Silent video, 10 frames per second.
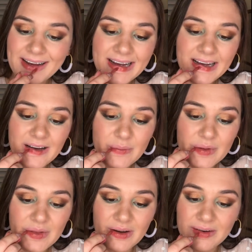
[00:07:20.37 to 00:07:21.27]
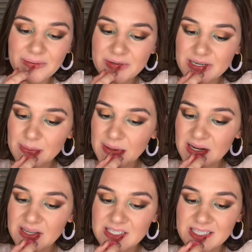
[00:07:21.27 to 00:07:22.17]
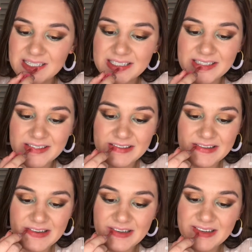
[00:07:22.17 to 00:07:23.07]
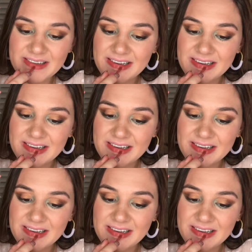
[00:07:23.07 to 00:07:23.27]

I have a lot of Gemini sisters.